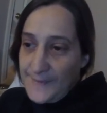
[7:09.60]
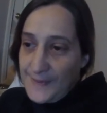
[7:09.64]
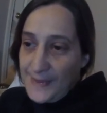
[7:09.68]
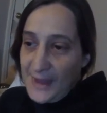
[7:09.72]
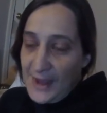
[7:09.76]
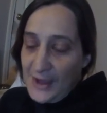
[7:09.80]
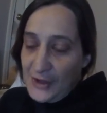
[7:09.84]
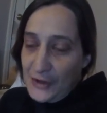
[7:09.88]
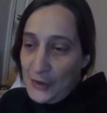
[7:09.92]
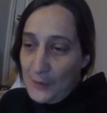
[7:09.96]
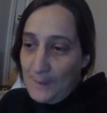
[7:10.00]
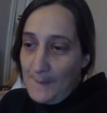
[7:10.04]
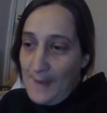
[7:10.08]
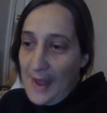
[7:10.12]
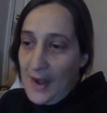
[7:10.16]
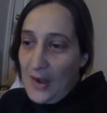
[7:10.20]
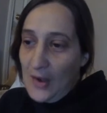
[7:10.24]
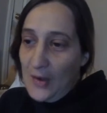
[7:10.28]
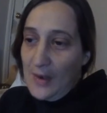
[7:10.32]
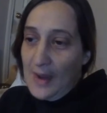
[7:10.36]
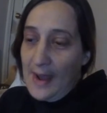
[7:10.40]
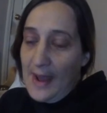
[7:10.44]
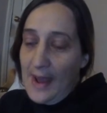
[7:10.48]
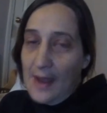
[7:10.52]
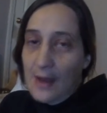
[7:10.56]
no
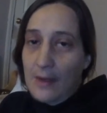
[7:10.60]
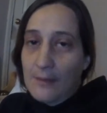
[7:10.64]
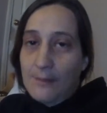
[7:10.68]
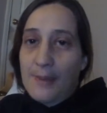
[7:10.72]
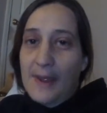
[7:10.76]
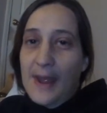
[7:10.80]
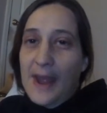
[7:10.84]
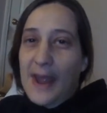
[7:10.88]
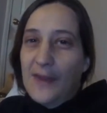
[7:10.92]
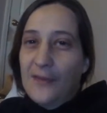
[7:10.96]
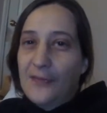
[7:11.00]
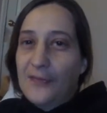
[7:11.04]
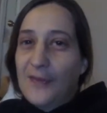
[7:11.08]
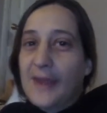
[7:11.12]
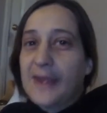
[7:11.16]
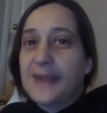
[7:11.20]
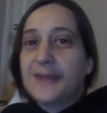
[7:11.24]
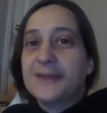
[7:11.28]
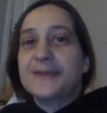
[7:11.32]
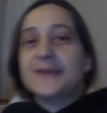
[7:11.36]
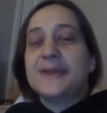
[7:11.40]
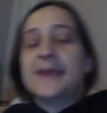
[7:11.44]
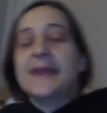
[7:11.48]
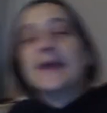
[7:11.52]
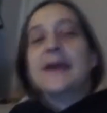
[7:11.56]
matter how bad
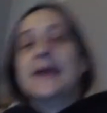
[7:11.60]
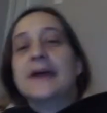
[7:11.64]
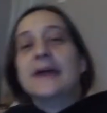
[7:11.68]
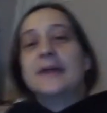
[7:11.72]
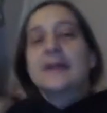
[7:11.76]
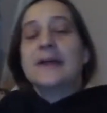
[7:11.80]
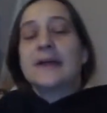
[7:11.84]
things get,